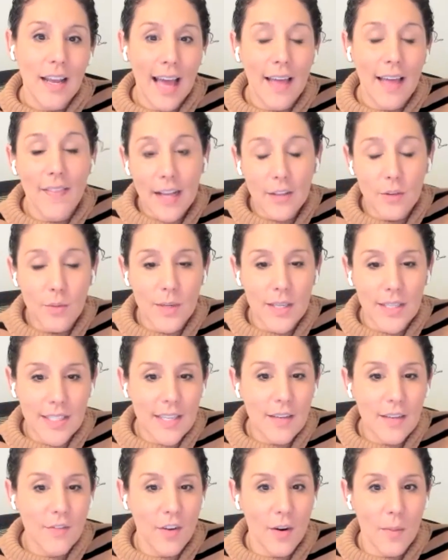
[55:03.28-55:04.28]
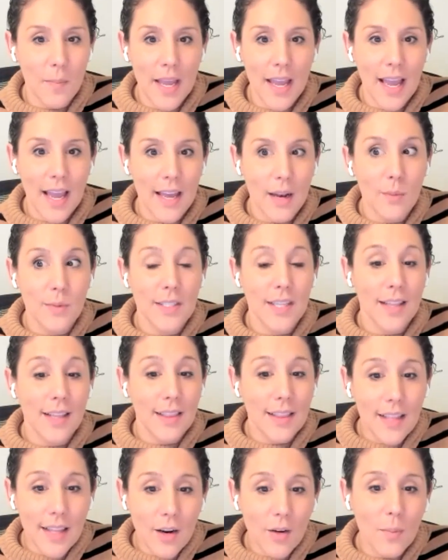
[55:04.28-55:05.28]
And that's what it did for me. And it was a
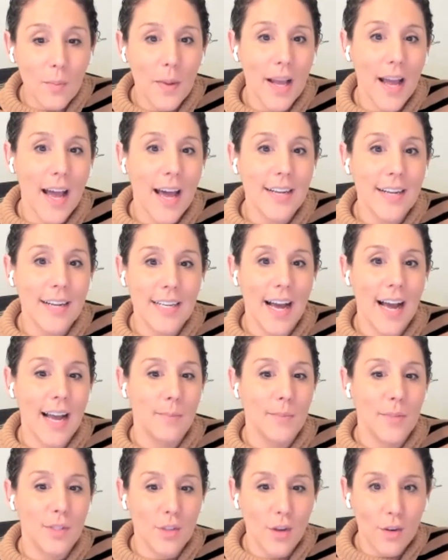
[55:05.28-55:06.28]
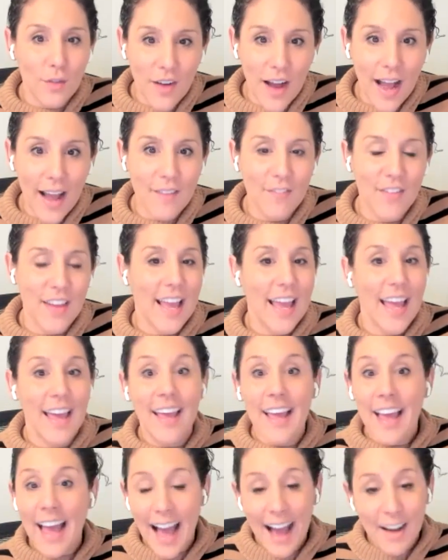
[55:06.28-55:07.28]
little bit at a time, surviving it,
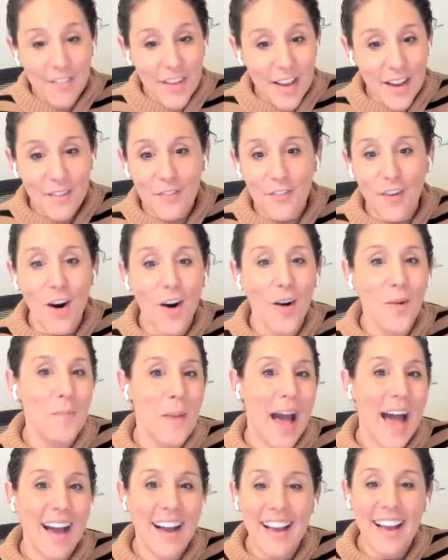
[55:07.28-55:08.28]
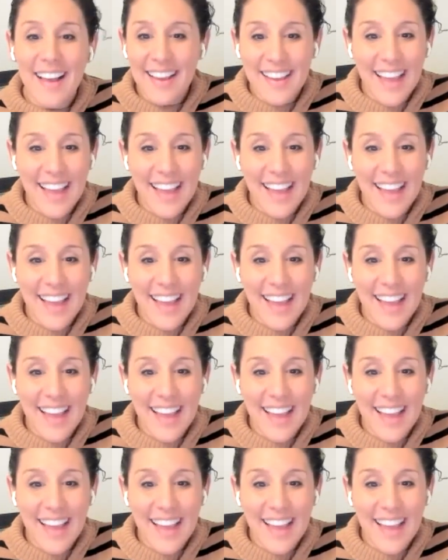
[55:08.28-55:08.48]
having a fallback,